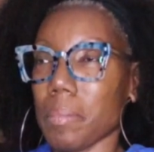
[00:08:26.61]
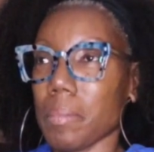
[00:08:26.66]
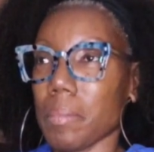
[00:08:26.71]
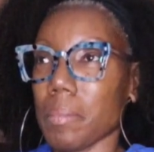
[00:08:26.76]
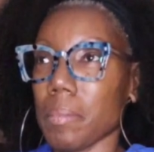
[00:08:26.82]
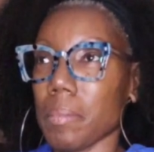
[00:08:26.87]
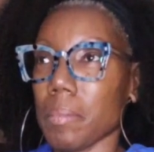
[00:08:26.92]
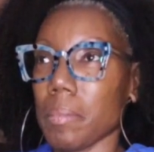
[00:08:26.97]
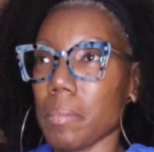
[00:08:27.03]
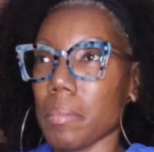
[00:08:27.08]

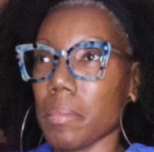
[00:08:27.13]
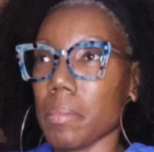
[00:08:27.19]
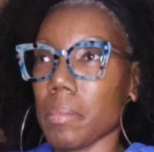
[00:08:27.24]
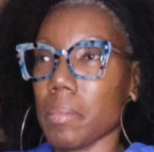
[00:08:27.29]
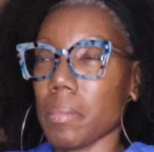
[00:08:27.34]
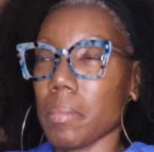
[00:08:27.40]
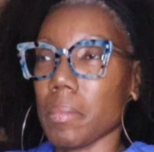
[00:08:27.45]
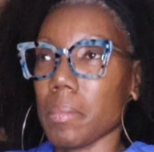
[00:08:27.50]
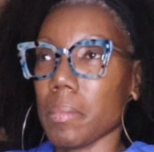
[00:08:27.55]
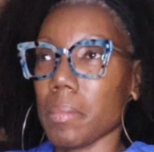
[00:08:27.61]

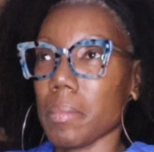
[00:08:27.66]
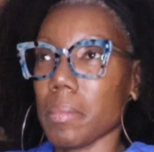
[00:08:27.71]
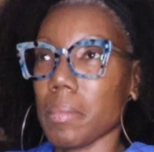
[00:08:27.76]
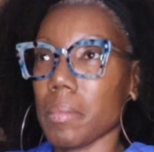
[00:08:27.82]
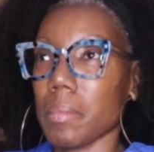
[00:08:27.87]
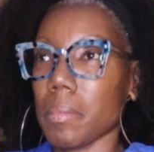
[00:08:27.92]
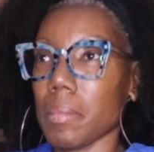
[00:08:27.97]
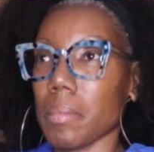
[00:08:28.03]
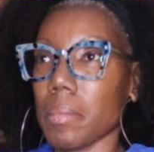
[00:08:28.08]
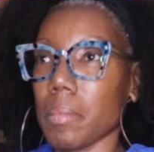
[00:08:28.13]

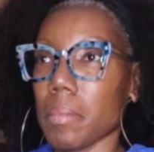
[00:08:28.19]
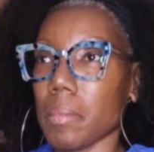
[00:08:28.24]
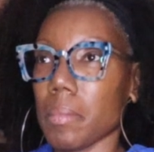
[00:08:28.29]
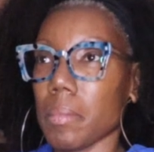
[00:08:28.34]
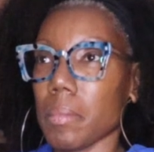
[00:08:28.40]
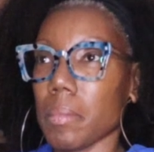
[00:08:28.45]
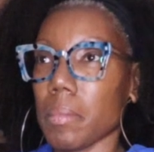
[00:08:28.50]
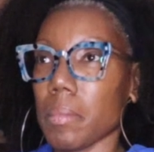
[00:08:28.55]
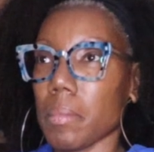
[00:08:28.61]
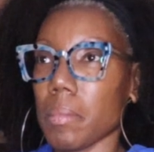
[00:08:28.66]

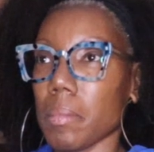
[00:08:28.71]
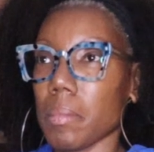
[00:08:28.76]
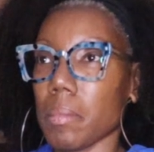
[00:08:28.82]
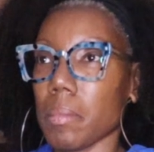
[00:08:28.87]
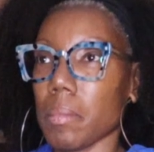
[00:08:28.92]
(no one is talking)